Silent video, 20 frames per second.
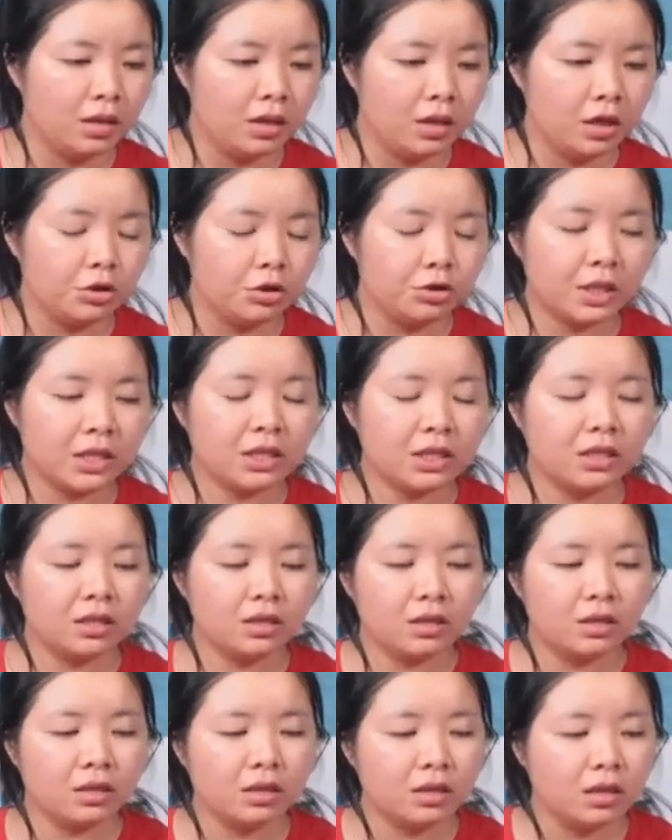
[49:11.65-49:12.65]
You just
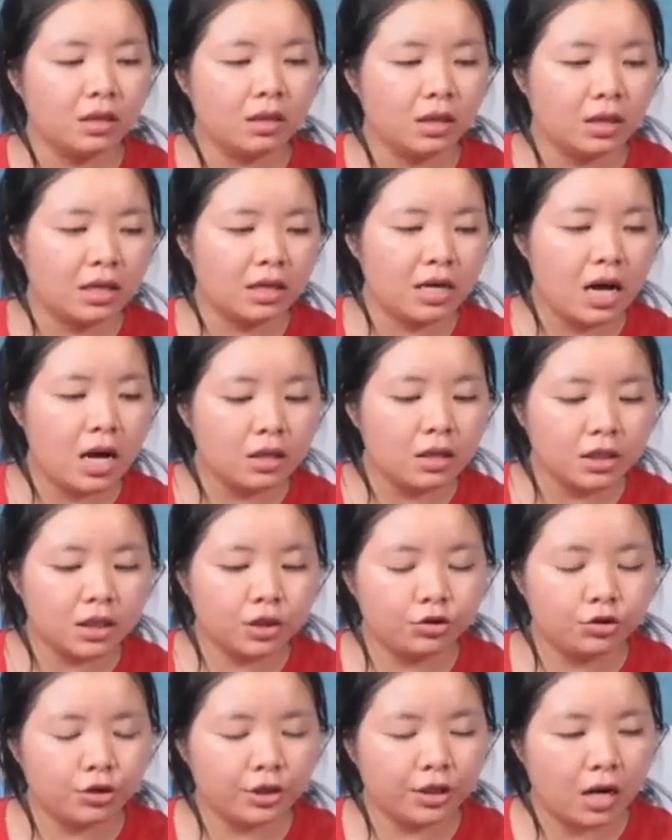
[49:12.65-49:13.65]
uh,
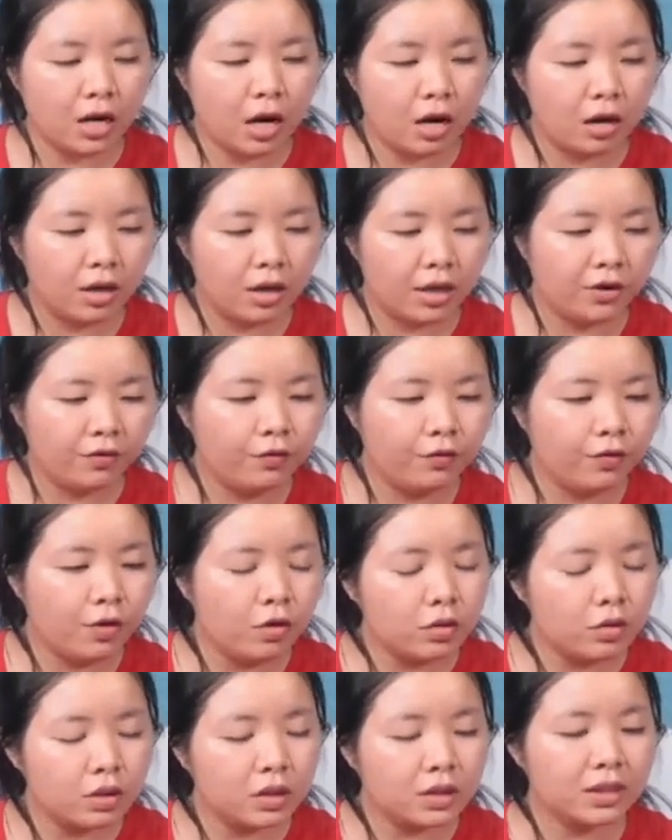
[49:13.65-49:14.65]
concentrate on and
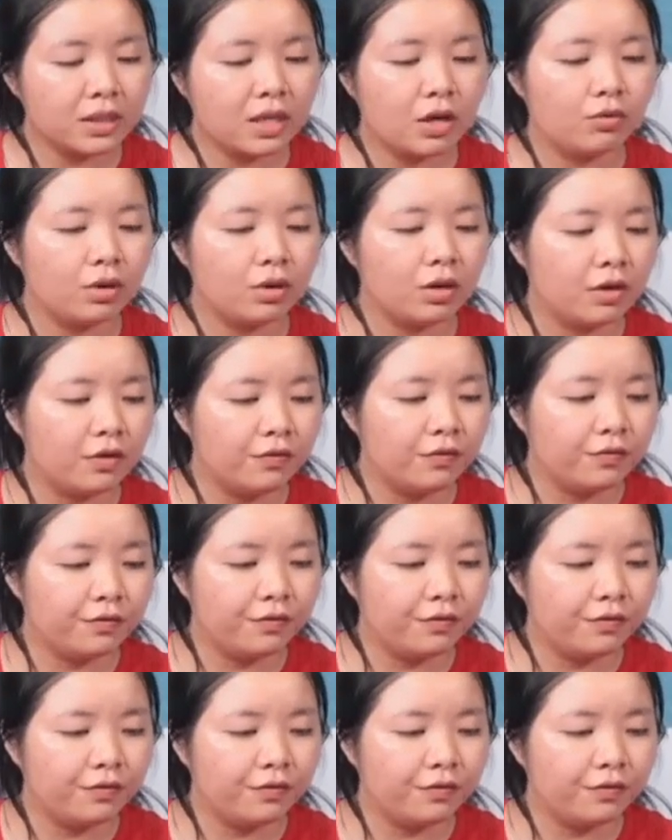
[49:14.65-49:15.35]
focus our